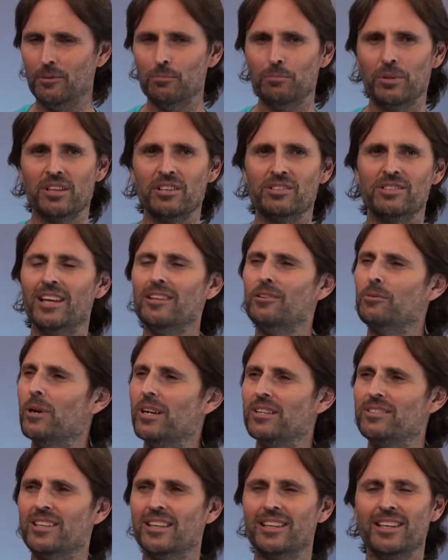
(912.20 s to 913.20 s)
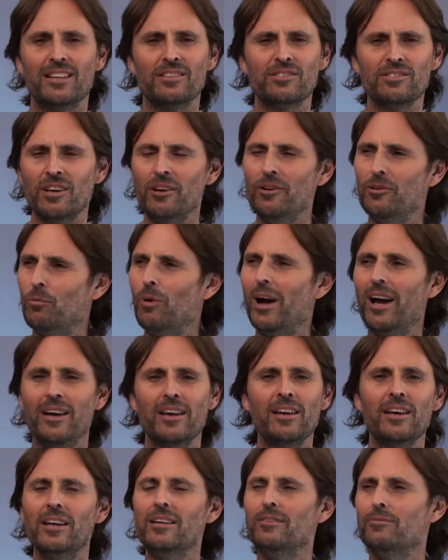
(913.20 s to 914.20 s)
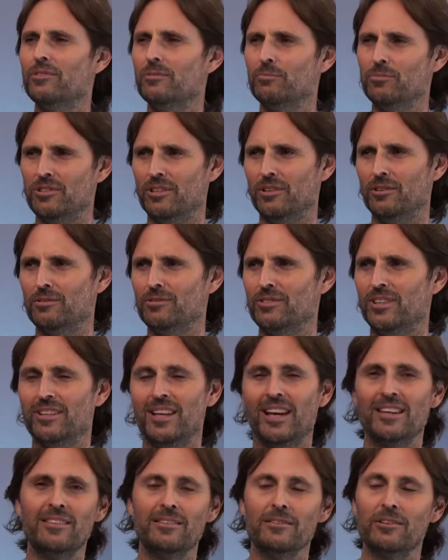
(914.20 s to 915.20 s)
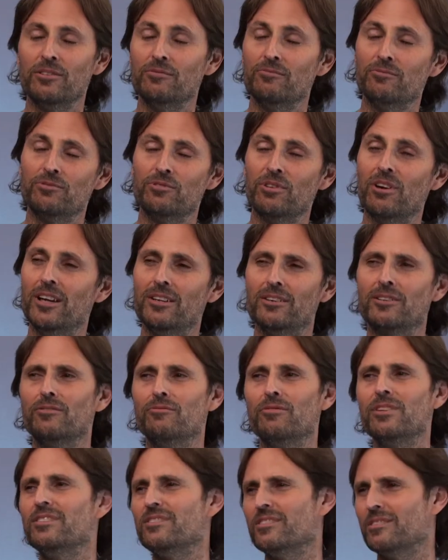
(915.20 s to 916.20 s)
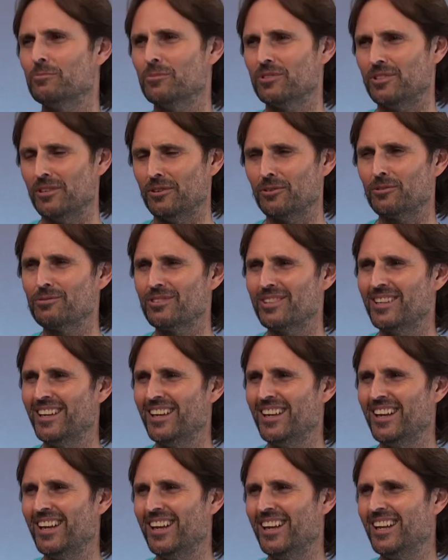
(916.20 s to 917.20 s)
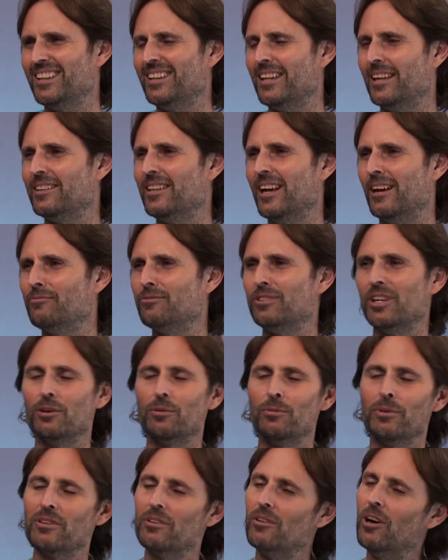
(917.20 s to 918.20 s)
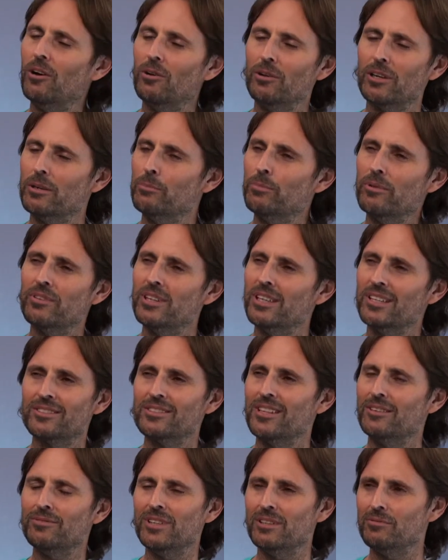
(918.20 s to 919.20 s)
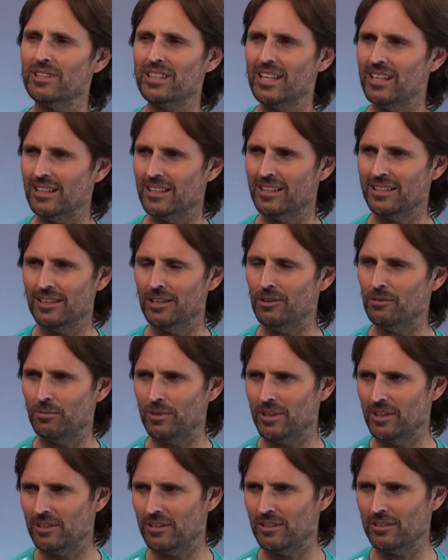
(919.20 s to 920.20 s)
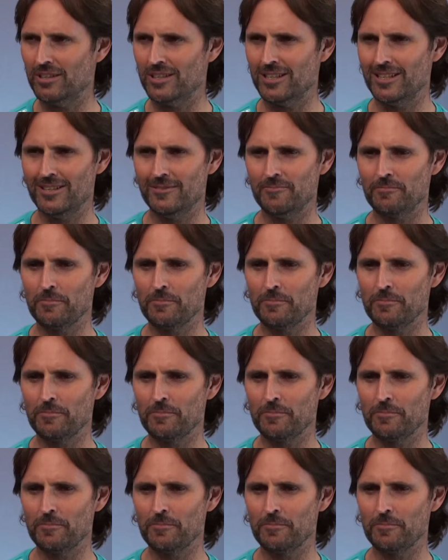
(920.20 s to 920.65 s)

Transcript: because otherwise they get so way ahead of themselves that they can try to convince themselves that they've dealt with a whole heap of things they've never dealt with. Mm-hmm.